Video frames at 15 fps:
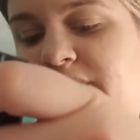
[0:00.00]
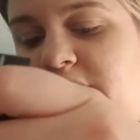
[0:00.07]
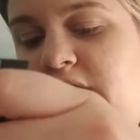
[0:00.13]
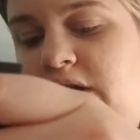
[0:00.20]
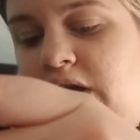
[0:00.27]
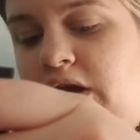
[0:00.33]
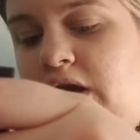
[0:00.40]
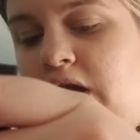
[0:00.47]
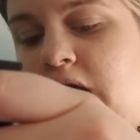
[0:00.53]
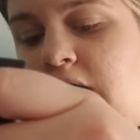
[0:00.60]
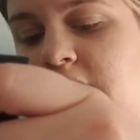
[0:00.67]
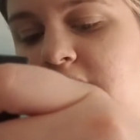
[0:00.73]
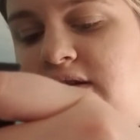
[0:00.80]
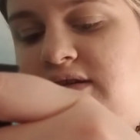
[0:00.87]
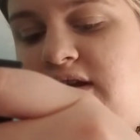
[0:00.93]

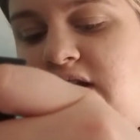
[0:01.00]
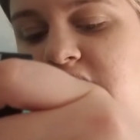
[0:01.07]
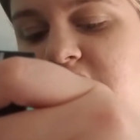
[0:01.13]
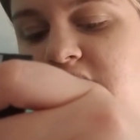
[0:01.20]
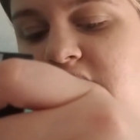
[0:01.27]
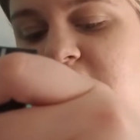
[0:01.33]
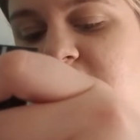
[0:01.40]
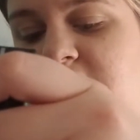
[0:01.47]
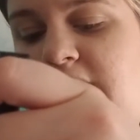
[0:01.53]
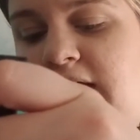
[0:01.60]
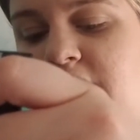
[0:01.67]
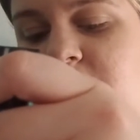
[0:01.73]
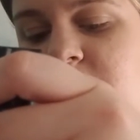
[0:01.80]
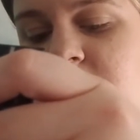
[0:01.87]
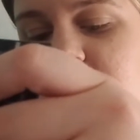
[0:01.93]
knocked anything
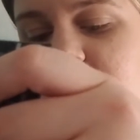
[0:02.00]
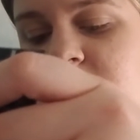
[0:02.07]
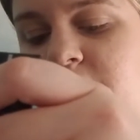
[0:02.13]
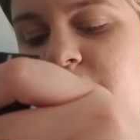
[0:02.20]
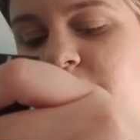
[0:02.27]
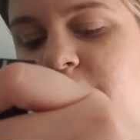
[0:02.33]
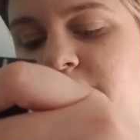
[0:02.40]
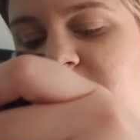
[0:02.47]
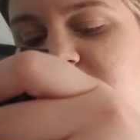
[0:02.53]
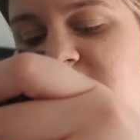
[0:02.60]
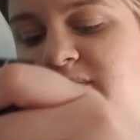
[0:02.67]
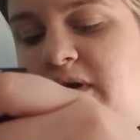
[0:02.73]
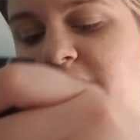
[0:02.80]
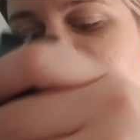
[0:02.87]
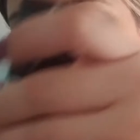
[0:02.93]
down and ruined
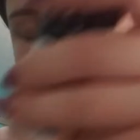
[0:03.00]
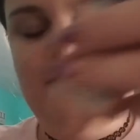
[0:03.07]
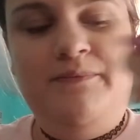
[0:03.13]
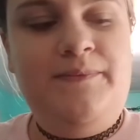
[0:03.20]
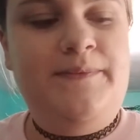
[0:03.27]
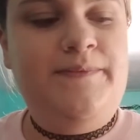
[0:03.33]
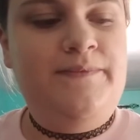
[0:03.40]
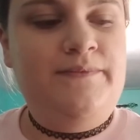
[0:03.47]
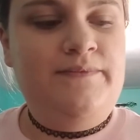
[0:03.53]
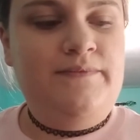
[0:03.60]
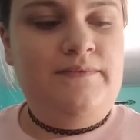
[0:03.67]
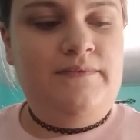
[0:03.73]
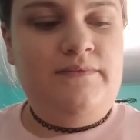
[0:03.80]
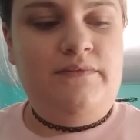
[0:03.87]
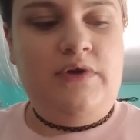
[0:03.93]
my room.
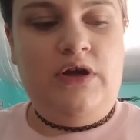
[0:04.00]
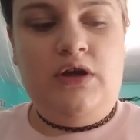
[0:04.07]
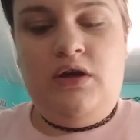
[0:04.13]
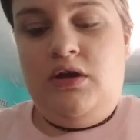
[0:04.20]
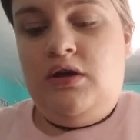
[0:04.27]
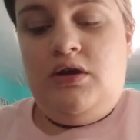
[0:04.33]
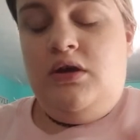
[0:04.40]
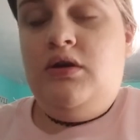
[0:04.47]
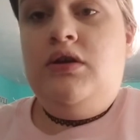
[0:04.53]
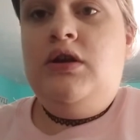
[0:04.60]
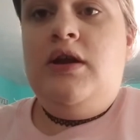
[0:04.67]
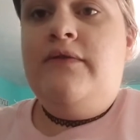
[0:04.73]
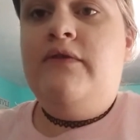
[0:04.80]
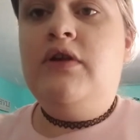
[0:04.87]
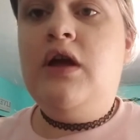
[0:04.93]
You
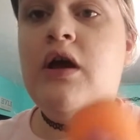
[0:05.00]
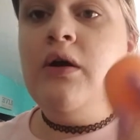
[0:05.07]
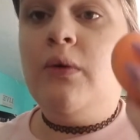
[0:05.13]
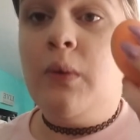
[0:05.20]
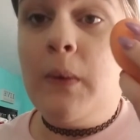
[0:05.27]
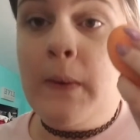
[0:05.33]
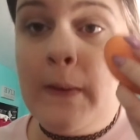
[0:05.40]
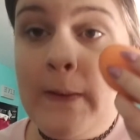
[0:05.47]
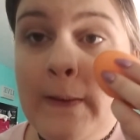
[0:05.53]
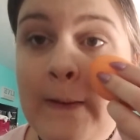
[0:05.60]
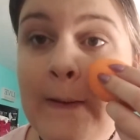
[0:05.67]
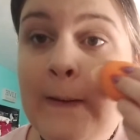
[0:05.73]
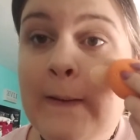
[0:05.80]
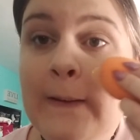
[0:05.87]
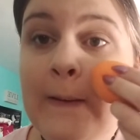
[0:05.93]
never know.
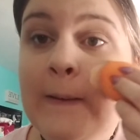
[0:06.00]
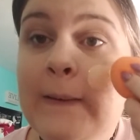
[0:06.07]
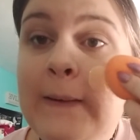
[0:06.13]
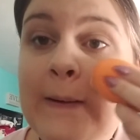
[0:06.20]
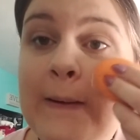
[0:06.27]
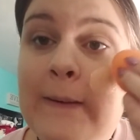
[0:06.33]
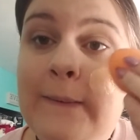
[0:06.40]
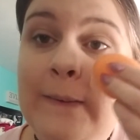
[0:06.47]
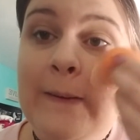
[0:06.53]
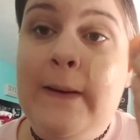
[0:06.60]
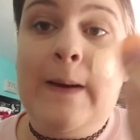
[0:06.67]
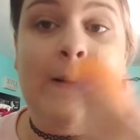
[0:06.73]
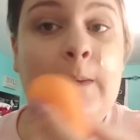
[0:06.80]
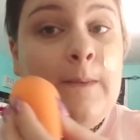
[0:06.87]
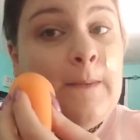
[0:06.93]
You never
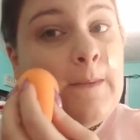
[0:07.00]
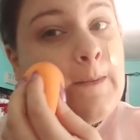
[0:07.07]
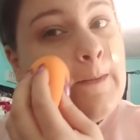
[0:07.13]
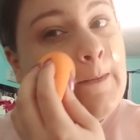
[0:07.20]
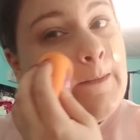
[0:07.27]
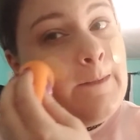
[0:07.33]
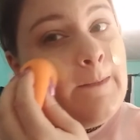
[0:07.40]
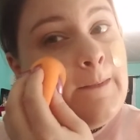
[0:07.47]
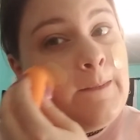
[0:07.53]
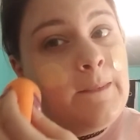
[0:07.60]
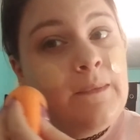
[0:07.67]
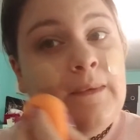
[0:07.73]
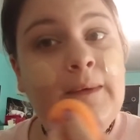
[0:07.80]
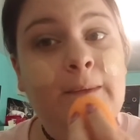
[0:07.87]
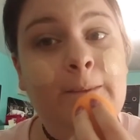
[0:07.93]
know.
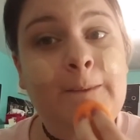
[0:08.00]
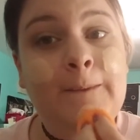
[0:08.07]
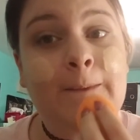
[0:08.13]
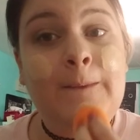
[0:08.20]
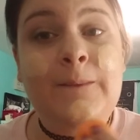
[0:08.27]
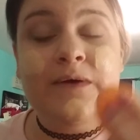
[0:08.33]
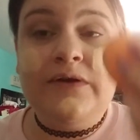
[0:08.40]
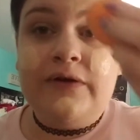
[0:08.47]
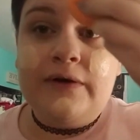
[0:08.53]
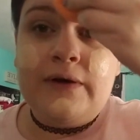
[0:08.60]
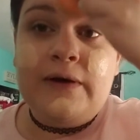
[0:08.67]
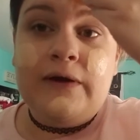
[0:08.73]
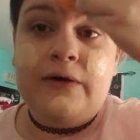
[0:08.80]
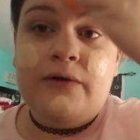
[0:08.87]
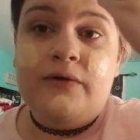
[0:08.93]
Oh, don't we look
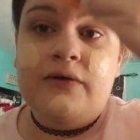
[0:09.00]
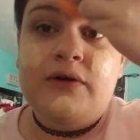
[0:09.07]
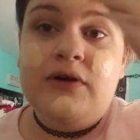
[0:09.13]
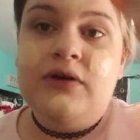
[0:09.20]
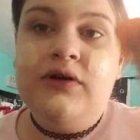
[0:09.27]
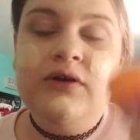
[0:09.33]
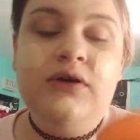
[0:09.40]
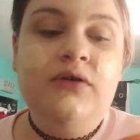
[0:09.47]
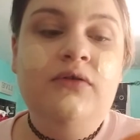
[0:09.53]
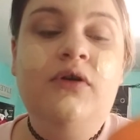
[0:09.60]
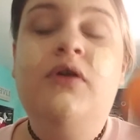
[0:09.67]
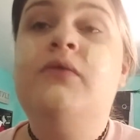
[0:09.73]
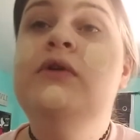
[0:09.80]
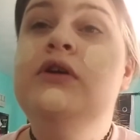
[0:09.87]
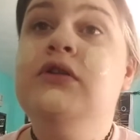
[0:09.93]
cute? Don't
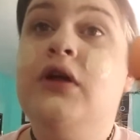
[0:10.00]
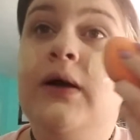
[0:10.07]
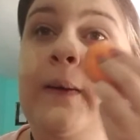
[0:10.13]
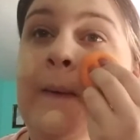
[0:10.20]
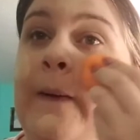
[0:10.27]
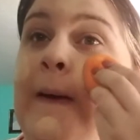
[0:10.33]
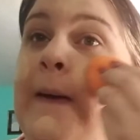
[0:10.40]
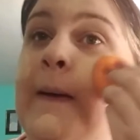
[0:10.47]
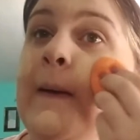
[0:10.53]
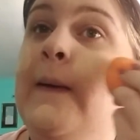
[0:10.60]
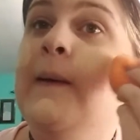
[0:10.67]
we look like